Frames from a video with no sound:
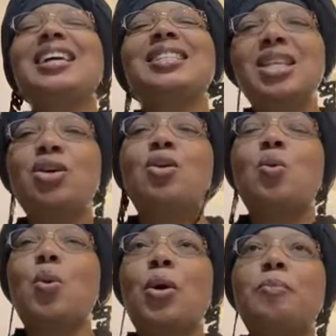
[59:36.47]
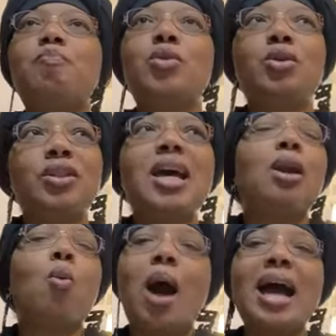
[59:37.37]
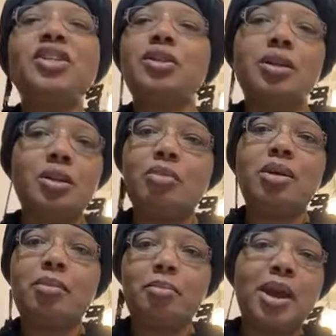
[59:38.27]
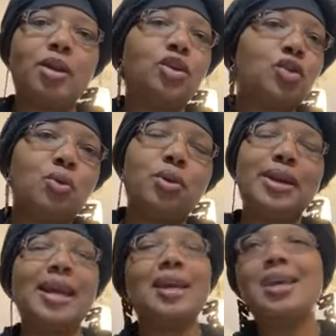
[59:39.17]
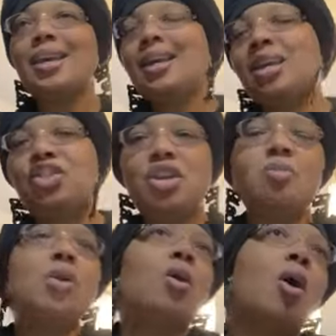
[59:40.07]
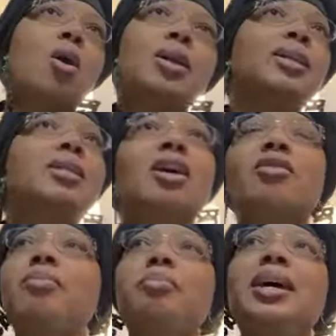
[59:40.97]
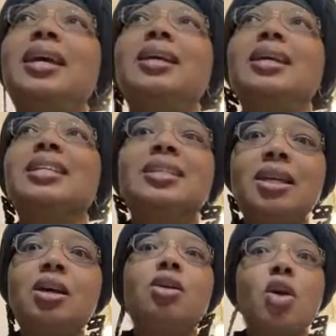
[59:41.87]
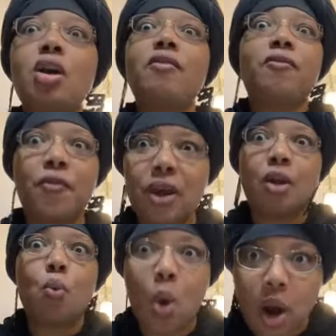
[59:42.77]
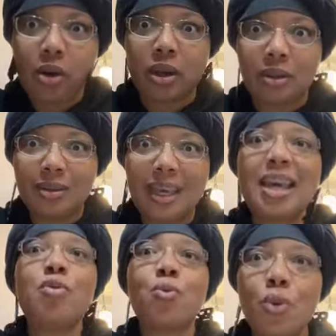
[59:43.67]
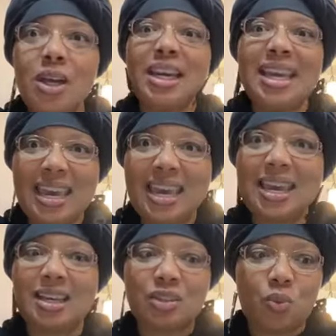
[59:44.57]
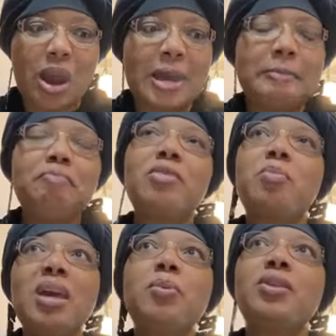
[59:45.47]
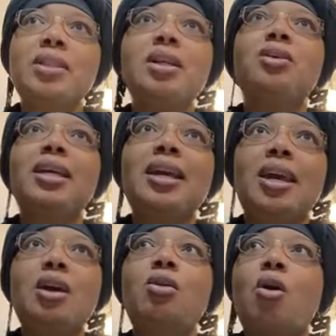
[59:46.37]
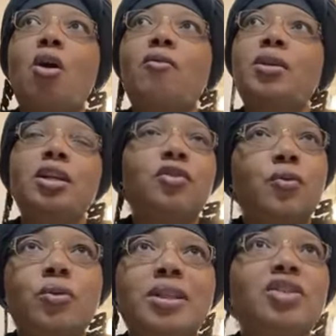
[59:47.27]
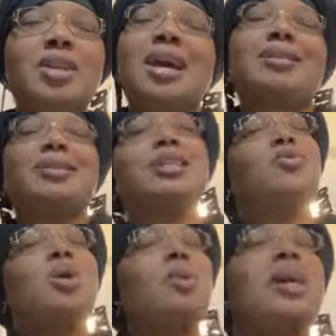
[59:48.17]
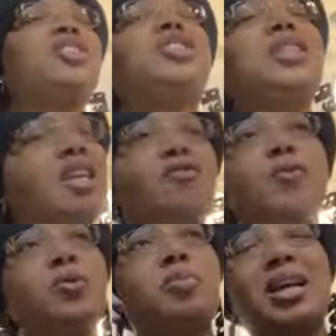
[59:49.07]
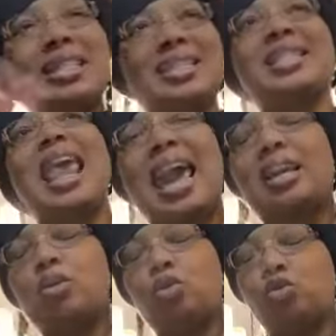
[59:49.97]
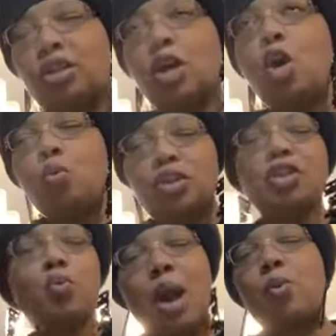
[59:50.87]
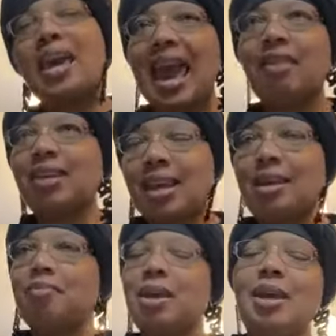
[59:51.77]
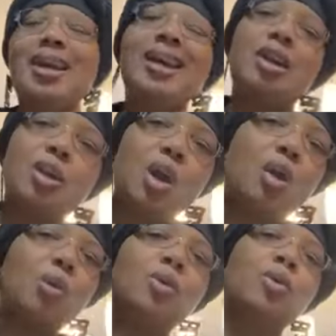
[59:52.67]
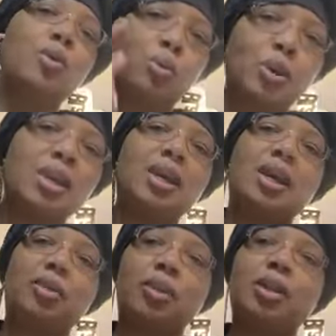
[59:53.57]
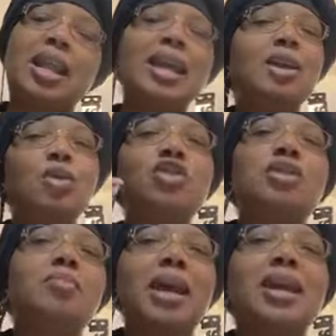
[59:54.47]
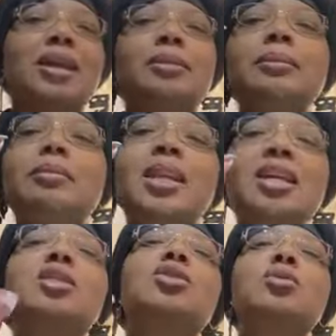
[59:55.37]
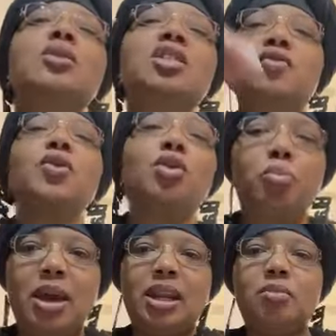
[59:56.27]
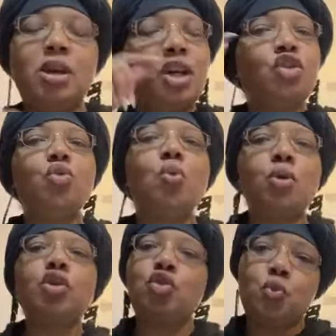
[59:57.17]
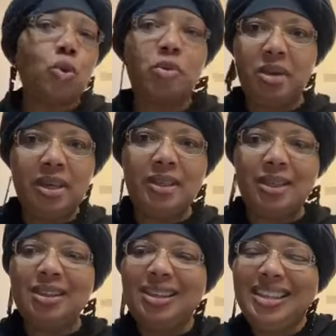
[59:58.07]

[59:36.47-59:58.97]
It's still gonna work. You just gotta wash it a little bit better. Sure, they GMO all this stuff, but it's still gonna friggin' work. It really is, right? People still get healed off of these fruits. They're like, that's why we can't just eat fruits because it's lacking nutrients, which is why we have to eat meat. No, you're really ignorant. Like you're just making excuses for your belly because you want to chew on the beast.